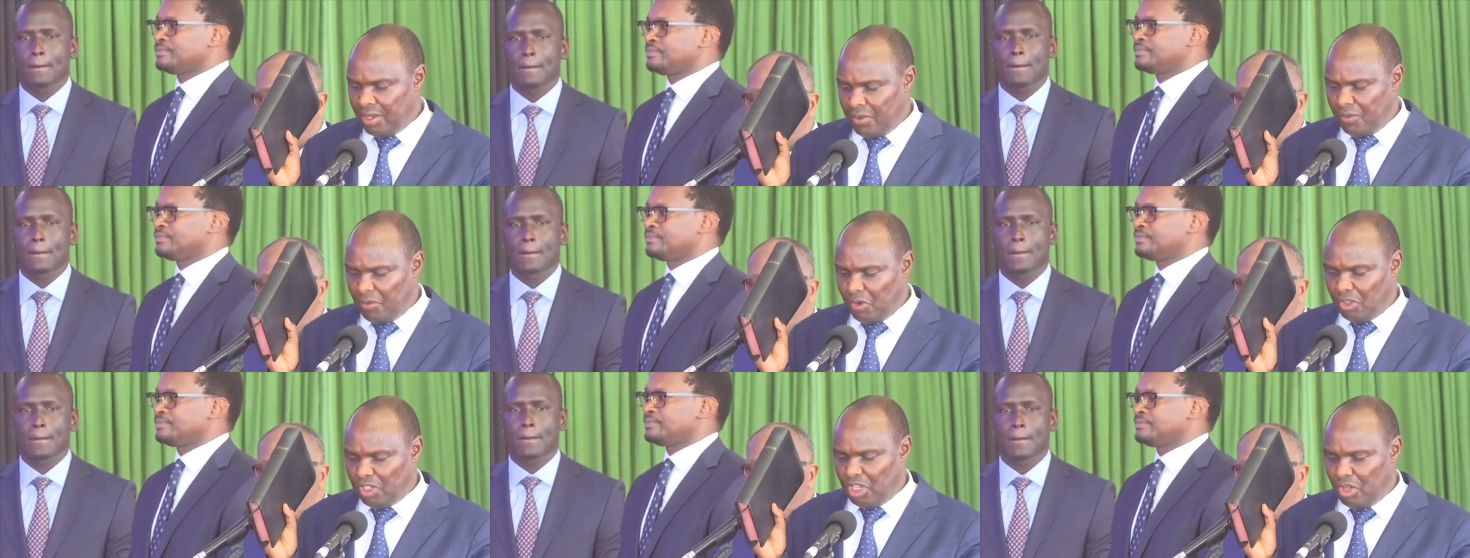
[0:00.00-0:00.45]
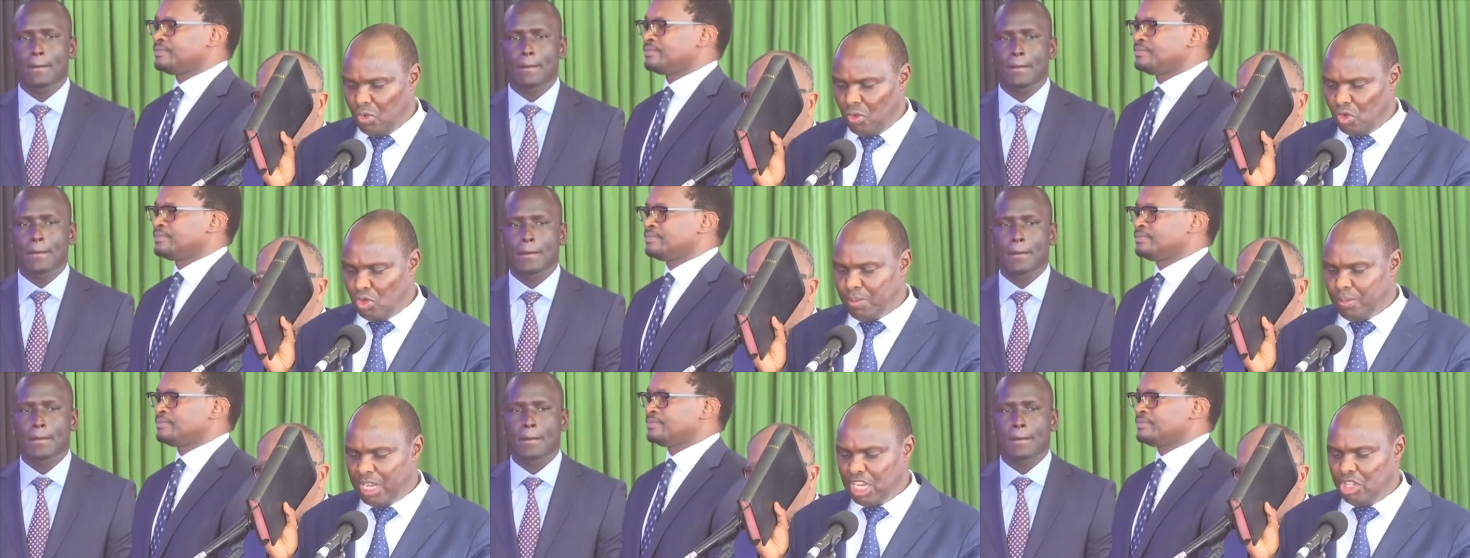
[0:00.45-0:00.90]
Speaker 1: for the
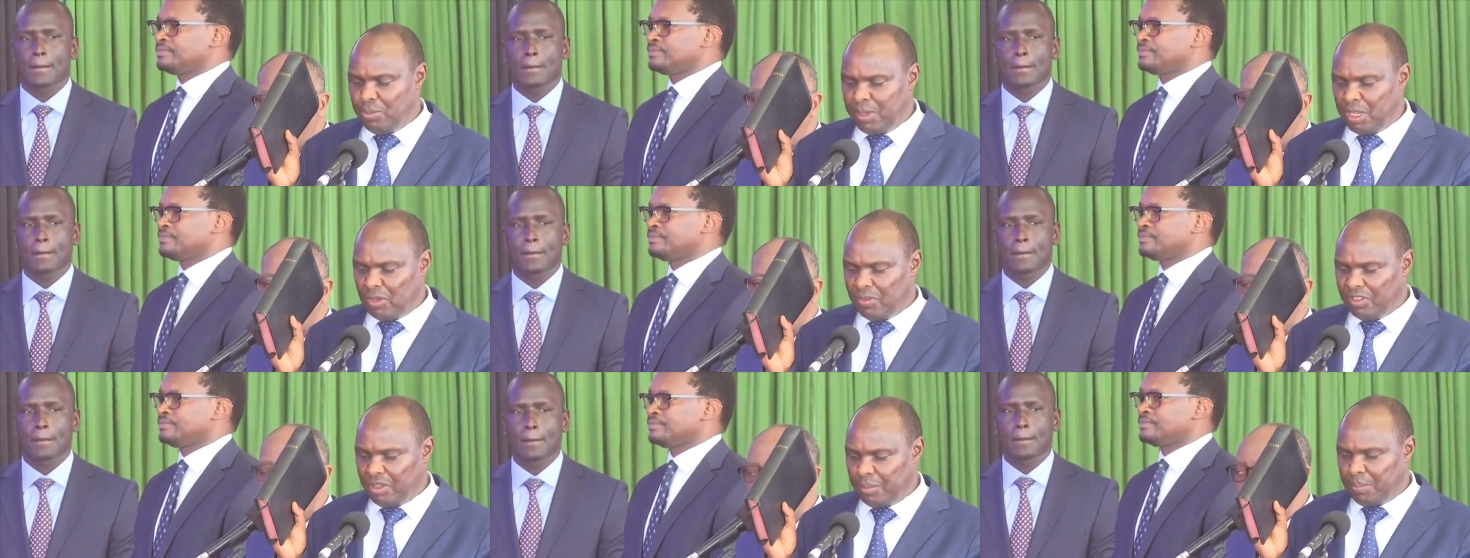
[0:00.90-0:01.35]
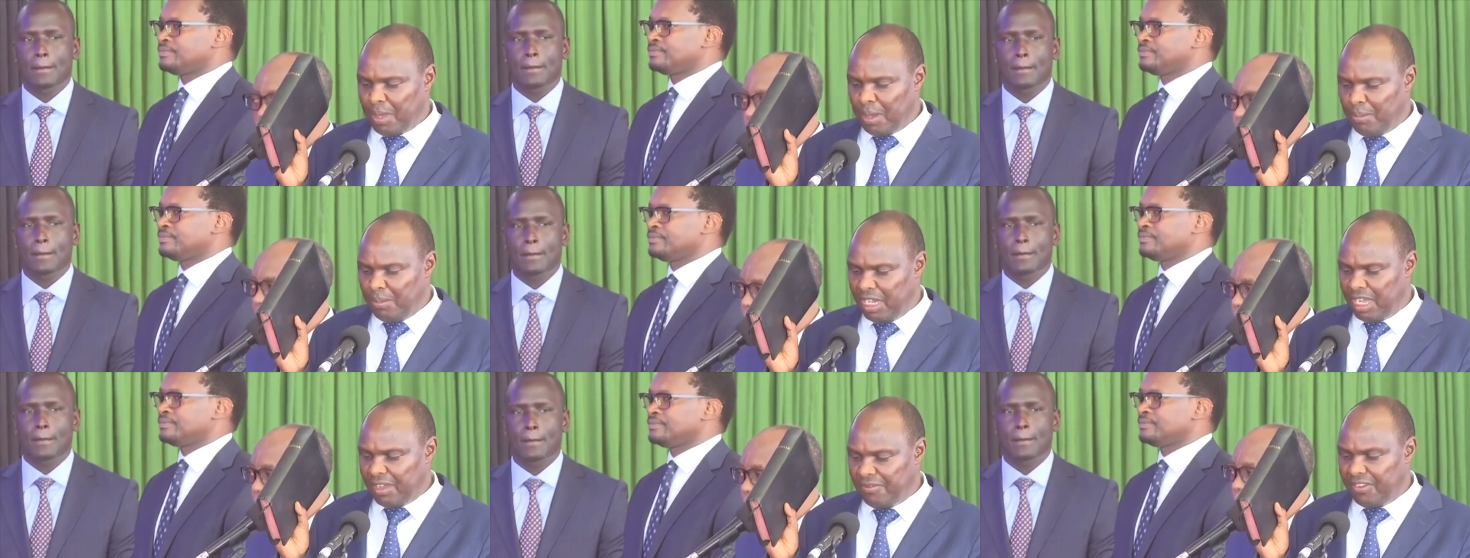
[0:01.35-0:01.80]
good management of the
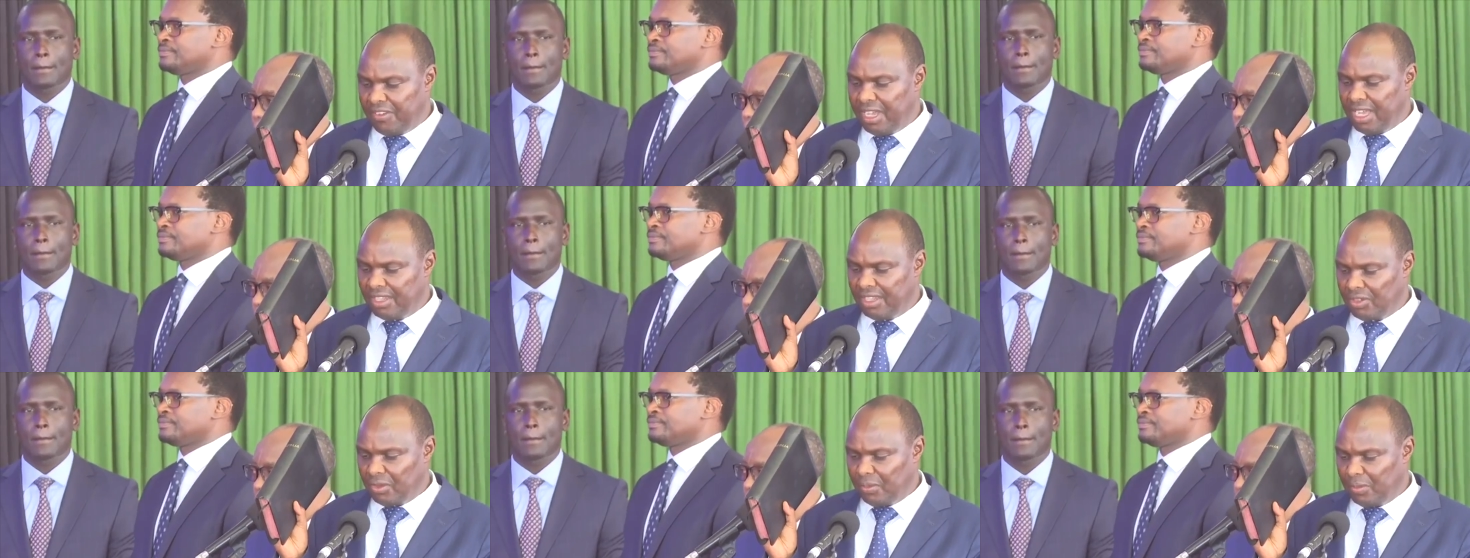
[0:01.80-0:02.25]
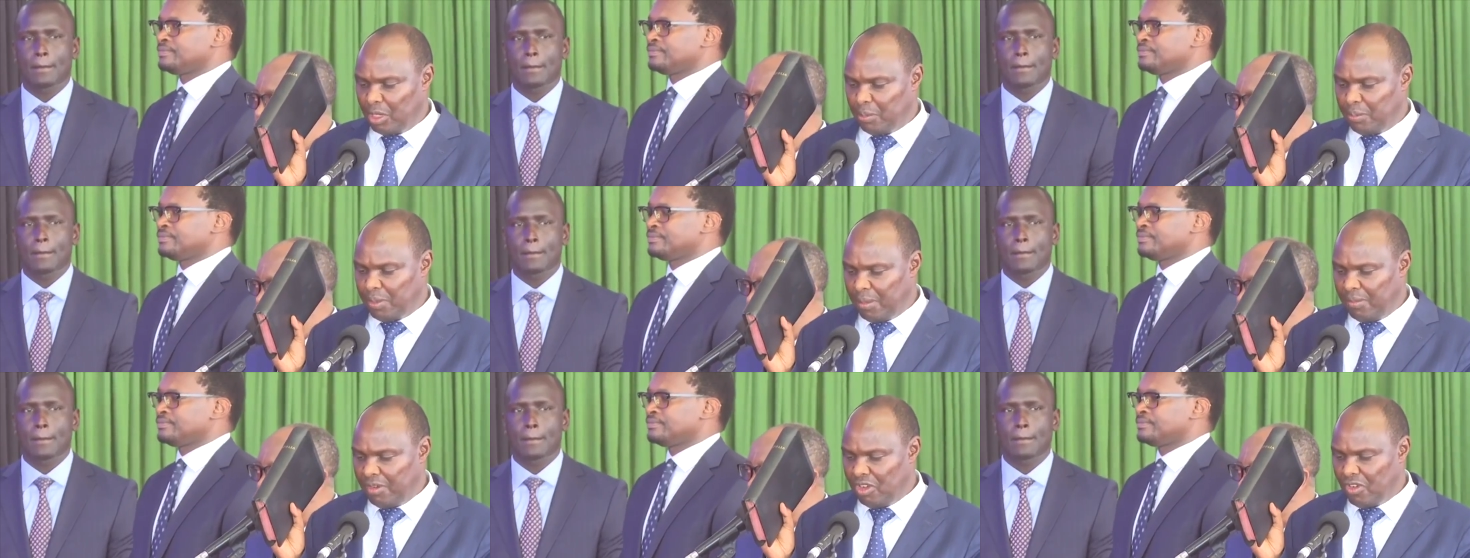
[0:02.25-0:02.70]
public affairs of the
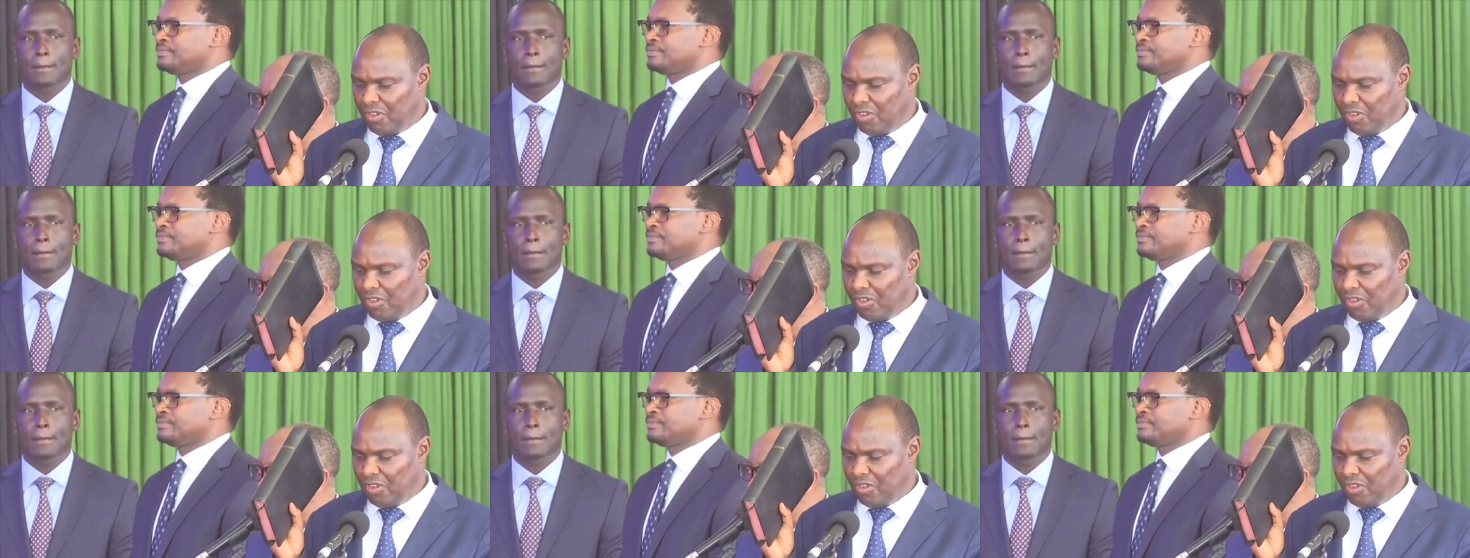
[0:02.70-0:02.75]
Republic